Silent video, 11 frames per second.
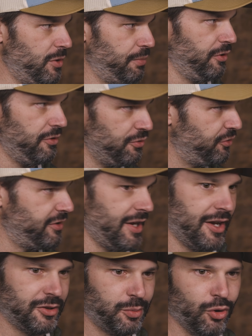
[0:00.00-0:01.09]
produce and
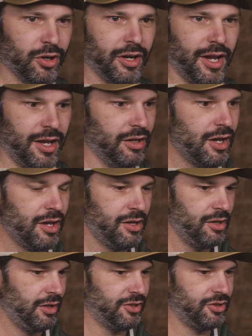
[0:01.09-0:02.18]
export, and it's